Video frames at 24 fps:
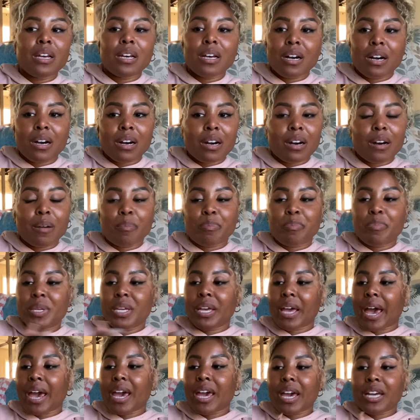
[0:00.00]
uh, B
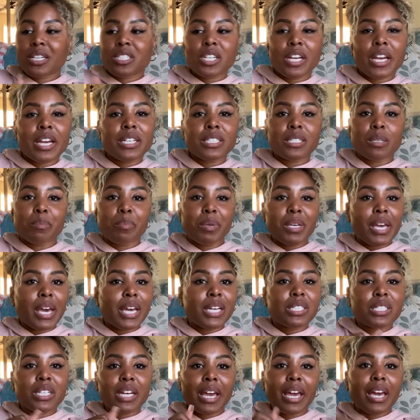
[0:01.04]
AHAs and
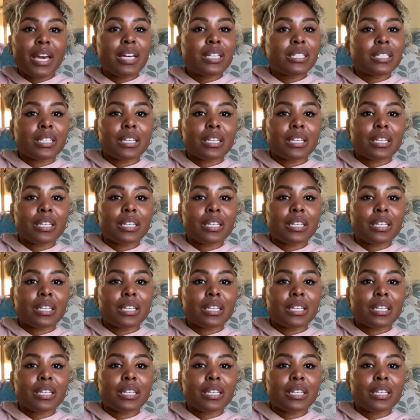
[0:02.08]
BHAs.